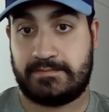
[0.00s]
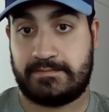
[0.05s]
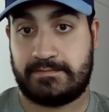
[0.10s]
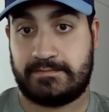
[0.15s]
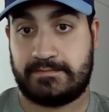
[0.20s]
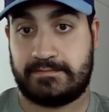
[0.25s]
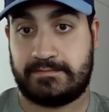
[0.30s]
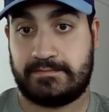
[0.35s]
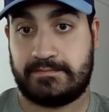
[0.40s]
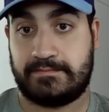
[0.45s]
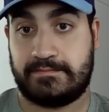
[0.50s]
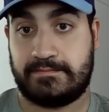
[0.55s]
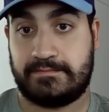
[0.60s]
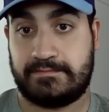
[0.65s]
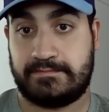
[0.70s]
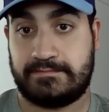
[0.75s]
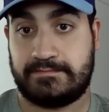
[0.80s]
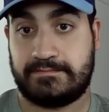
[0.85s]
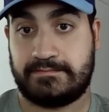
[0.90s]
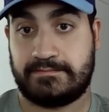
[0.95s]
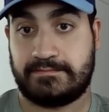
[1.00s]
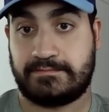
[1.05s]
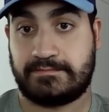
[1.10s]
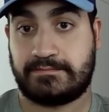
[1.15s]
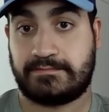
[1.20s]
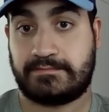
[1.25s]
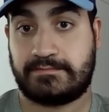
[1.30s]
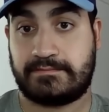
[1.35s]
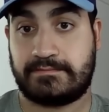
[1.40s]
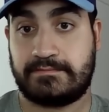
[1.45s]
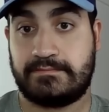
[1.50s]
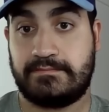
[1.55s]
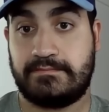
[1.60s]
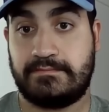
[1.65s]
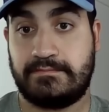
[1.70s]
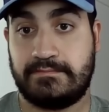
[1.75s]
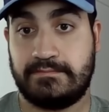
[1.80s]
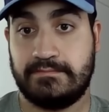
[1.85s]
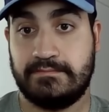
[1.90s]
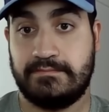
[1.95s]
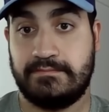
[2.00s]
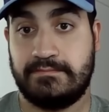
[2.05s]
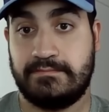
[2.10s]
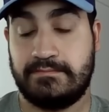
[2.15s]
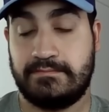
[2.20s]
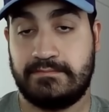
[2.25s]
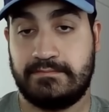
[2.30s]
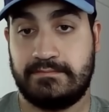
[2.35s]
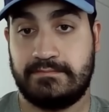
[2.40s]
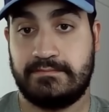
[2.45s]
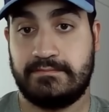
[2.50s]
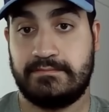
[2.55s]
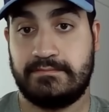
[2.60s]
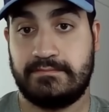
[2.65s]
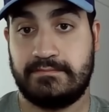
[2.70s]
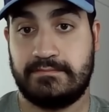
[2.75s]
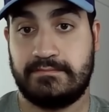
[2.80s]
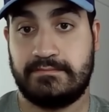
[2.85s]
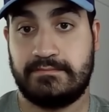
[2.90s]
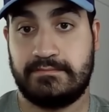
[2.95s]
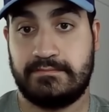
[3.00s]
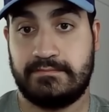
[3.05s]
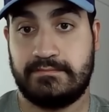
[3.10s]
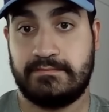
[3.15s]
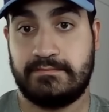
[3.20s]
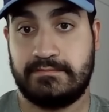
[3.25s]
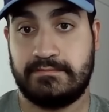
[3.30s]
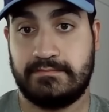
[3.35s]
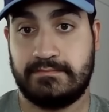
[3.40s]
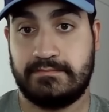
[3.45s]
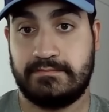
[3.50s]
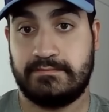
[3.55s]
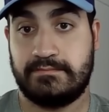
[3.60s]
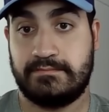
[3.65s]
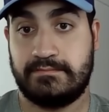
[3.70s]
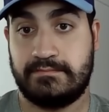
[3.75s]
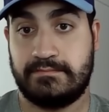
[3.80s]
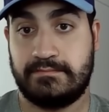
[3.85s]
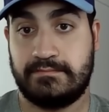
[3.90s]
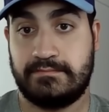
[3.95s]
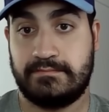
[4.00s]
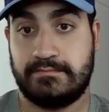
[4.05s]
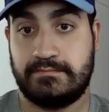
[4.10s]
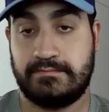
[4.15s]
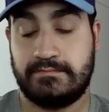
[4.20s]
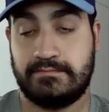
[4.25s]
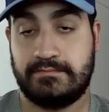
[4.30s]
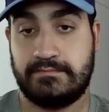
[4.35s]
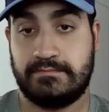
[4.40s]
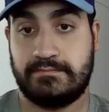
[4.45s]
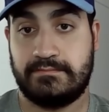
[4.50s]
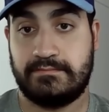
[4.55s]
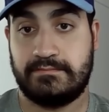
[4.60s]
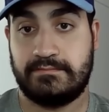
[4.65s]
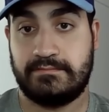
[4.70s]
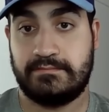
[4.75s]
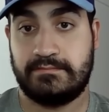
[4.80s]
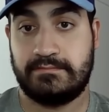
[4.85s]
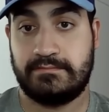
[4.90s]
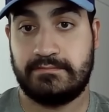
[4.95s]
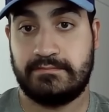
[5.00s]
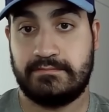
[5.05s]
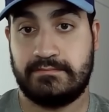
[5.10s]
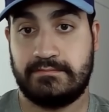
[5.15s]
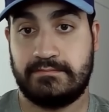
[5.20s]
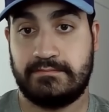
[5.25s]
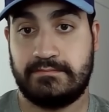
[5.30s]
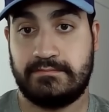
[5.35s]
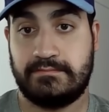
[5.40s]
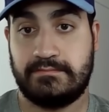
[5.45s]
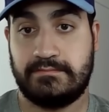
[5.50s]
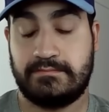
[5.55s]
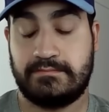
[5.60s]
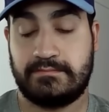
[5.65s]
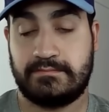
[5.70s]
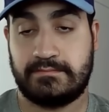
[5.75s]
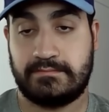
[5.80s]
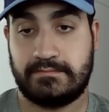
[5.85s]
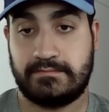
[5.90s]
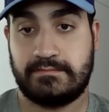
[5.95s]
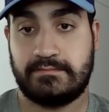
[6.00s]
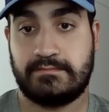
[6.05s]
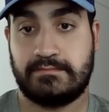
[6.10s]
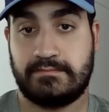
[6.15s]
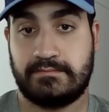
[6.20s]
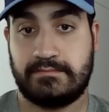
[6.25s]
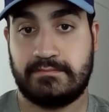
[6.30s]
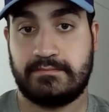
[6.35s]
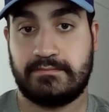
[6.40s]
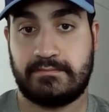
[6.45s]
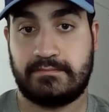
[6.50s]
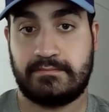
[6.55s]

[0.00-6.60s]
The person shown says nothing.